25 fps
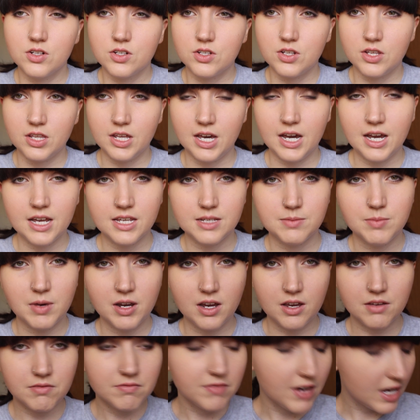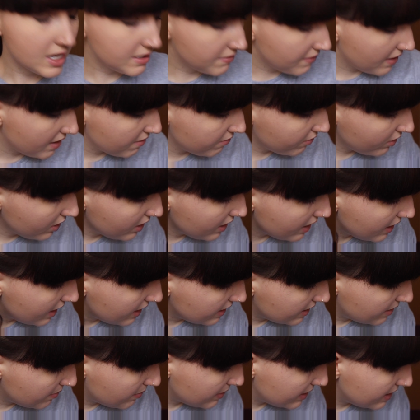So that is my first favourite.
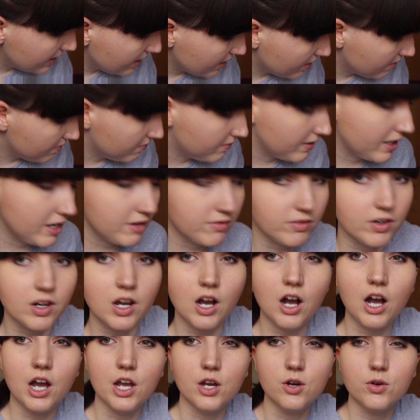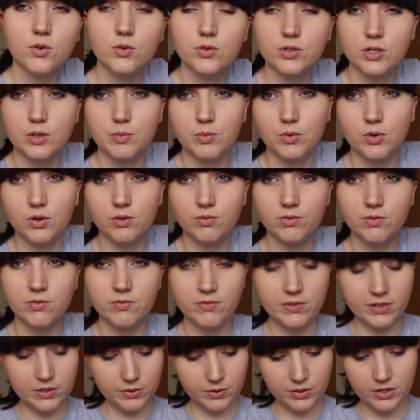And then my second favourite I also bought from
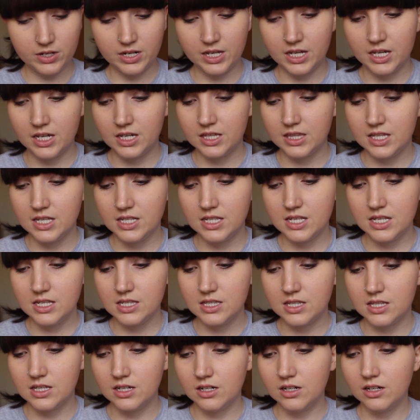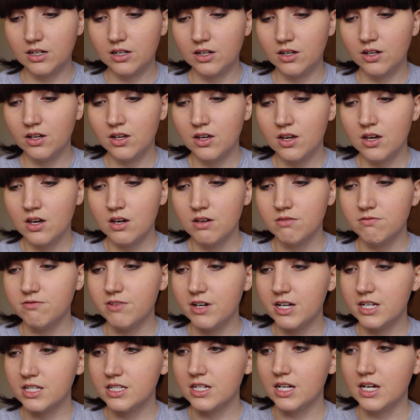Feel Unique. This is the
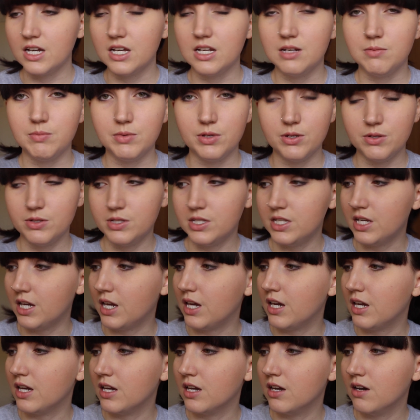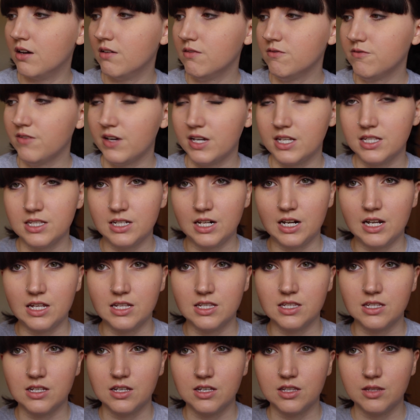First Aid Beauty Face
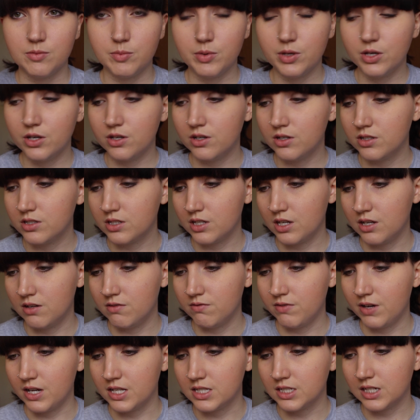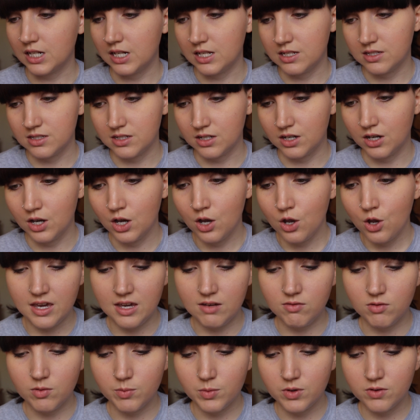Cleanser, the Pure Skin Face Cleanser. It
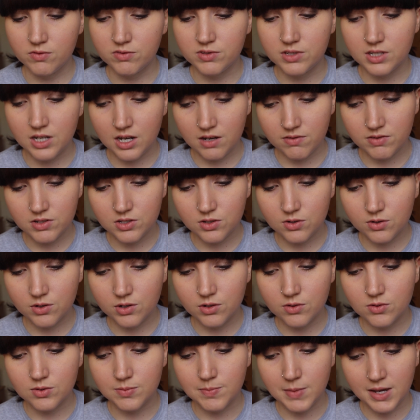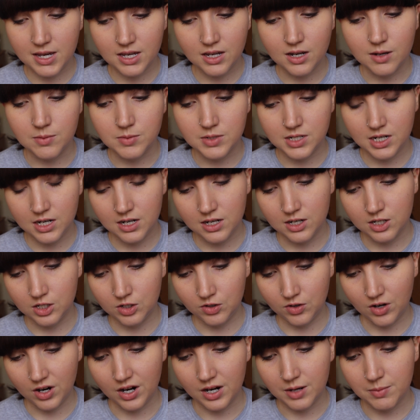removes surface oils, makeup, dirt and
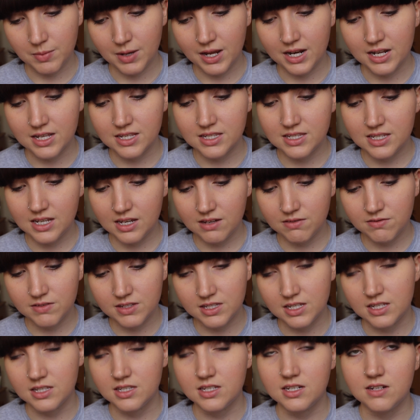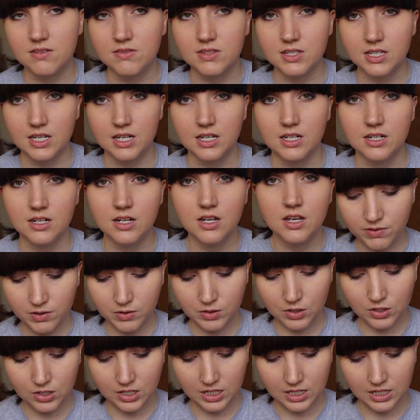grime, and it's safe for sensitive skin. Feel
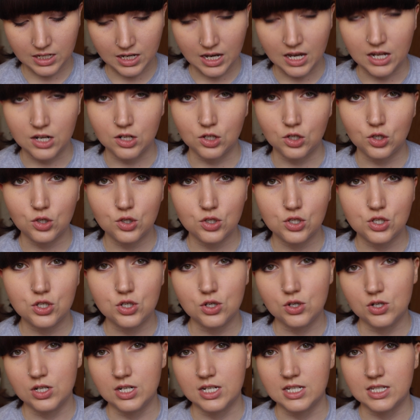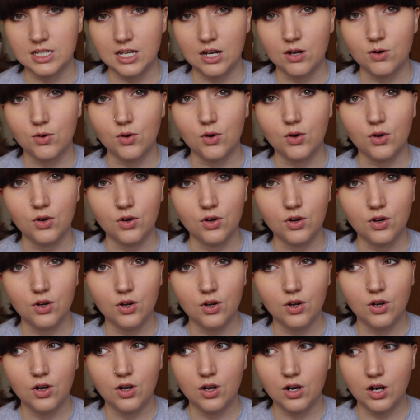Unique had a good student discount on
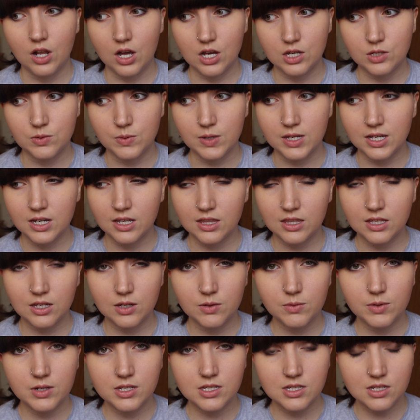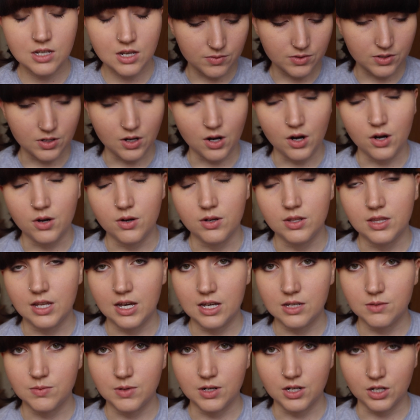last week, I think it was, so
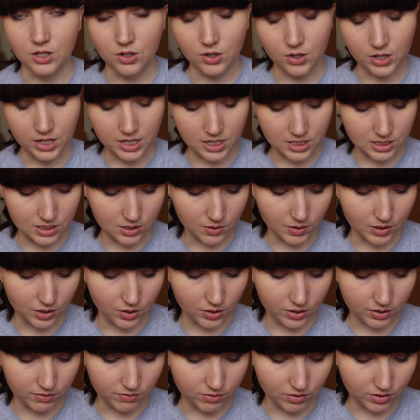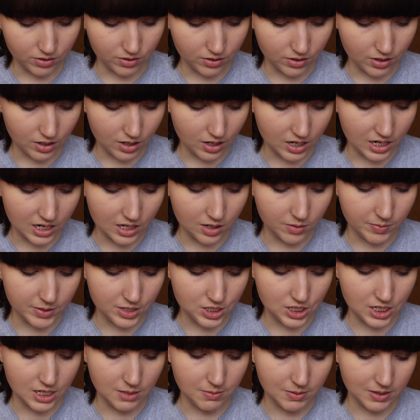that's when I got it. So I got it for a little bit
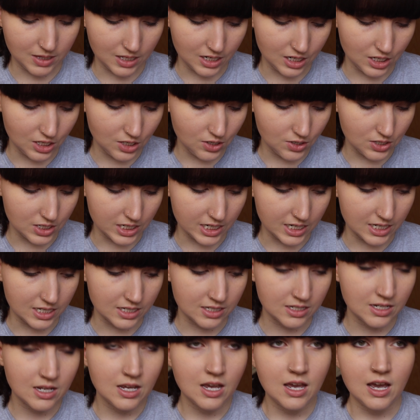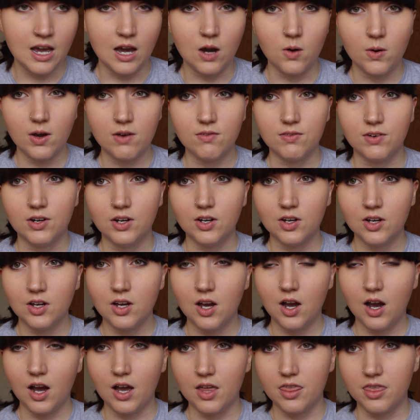cheaper than it usually is. However,
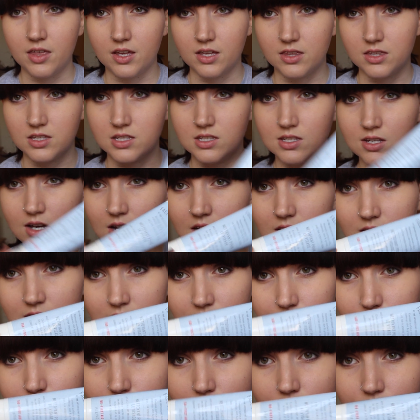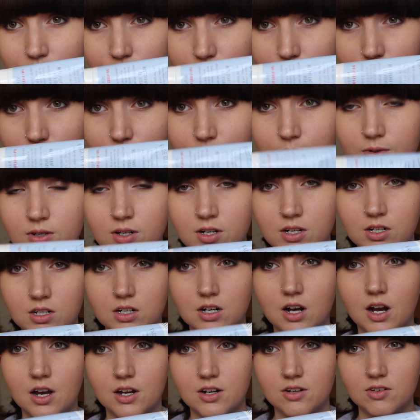I think the size of the bottle
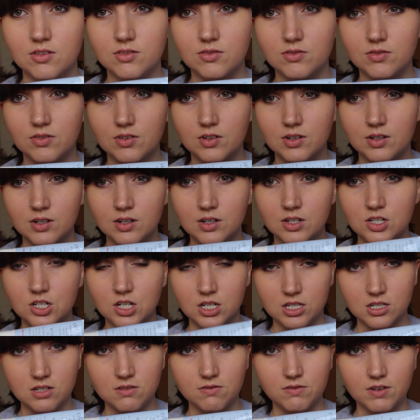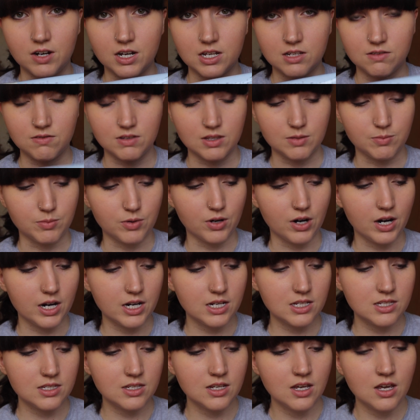kind of justifies for the
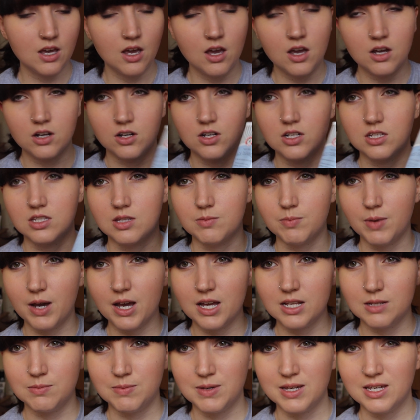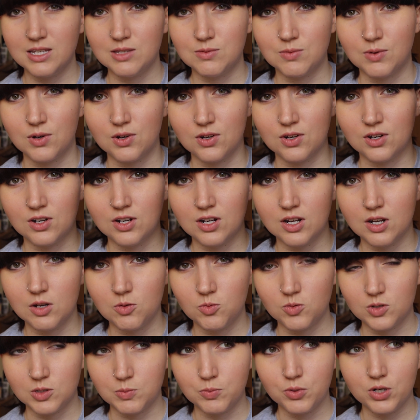price, because the Burt's Bees one
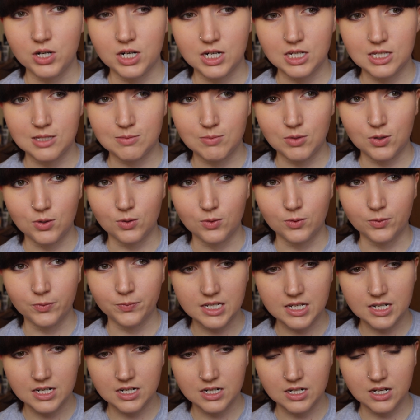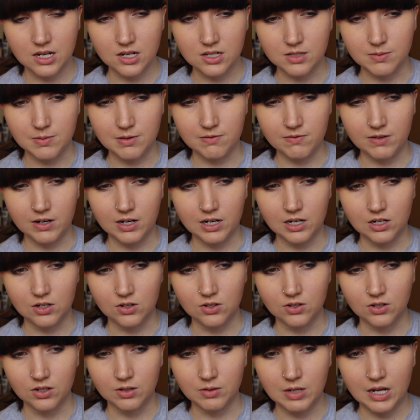was pretty small, didn't last me very
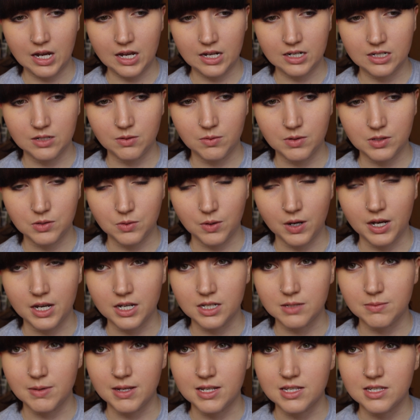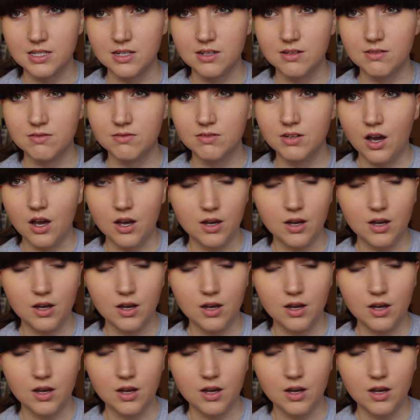long, and it was quite expensive.